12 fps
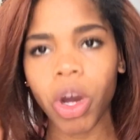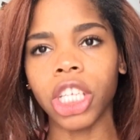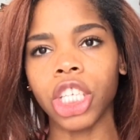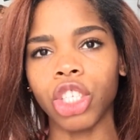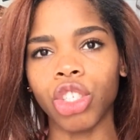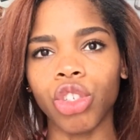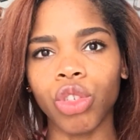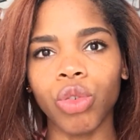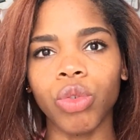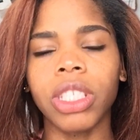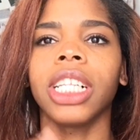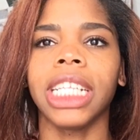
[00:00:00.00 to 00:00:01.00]
to use
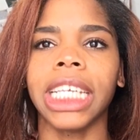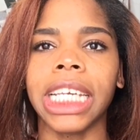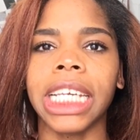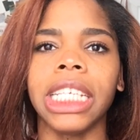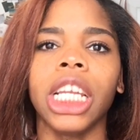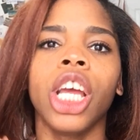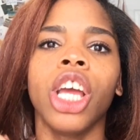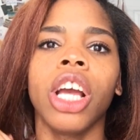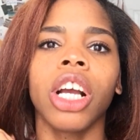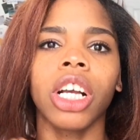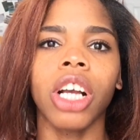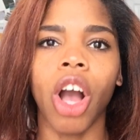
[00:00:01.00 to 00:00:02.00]
clean
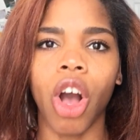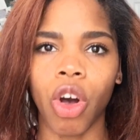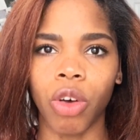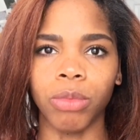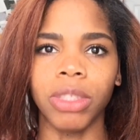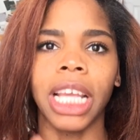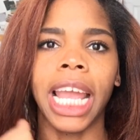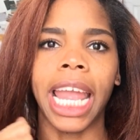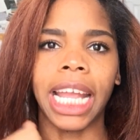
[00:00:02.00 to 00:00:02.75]
combs and